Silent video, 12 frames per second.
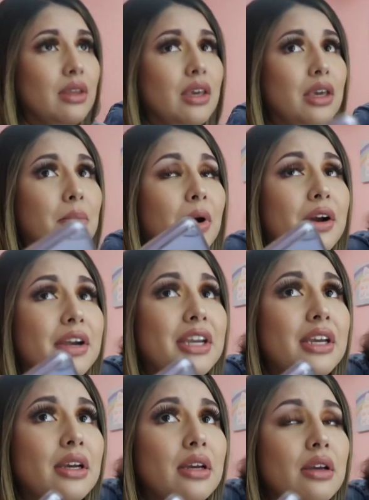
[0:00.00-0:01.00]
Mari?
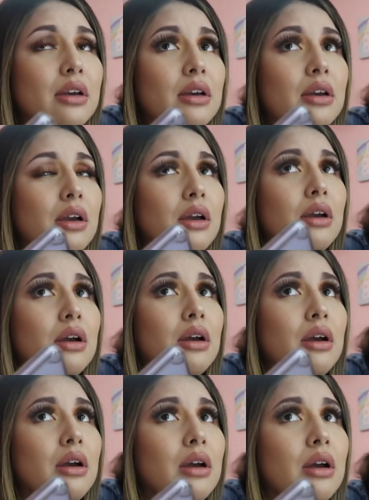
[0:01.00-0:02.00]

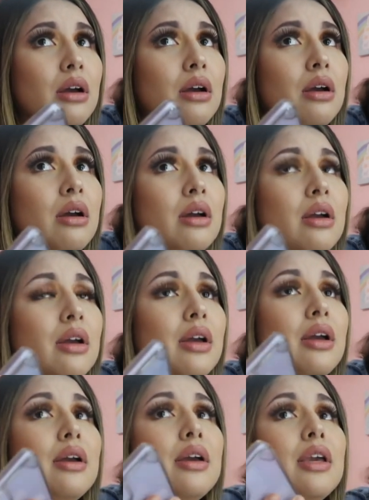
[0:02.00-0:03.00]
Yeah?
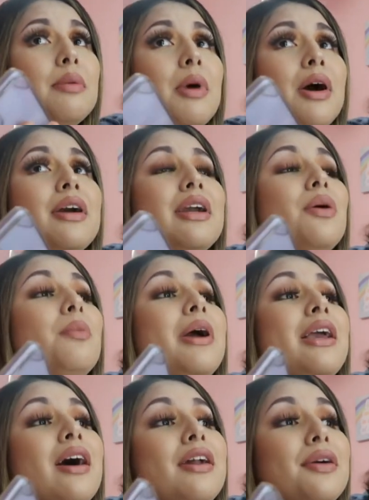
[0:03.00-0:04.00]
Hey, Mari, oh my
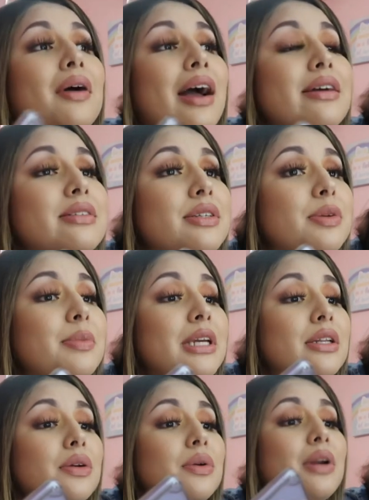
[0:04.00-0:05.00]
god, you answered
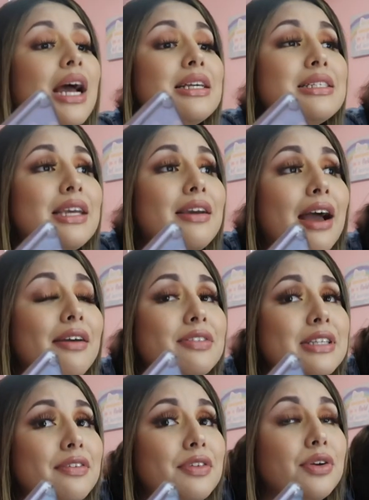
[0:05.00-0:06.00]
me, dude. I see, I've
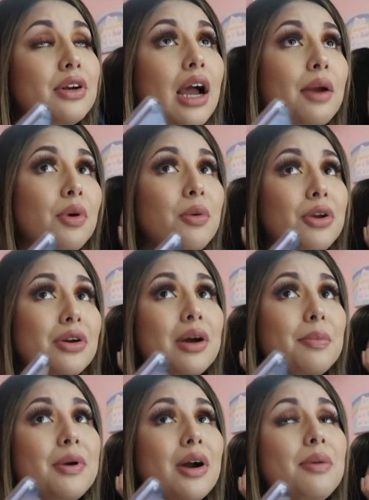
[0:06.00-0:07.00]
saved your, I wrote your
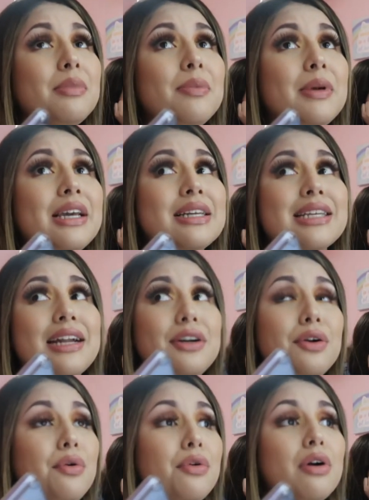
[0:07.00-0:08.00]
number on me because I didn't
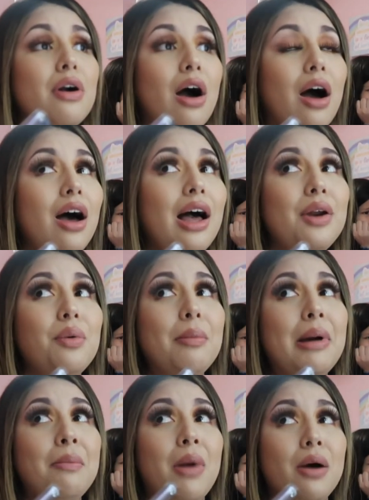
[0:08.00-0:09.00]
know who to call. I don't want
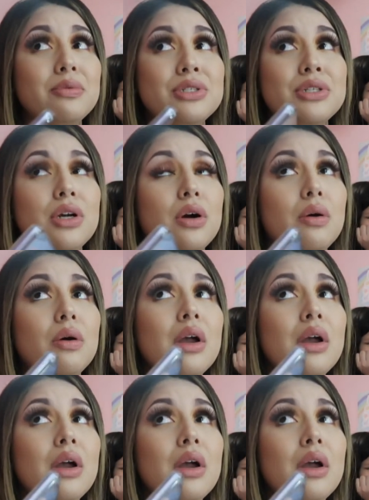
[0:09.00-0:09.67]
my mom to know.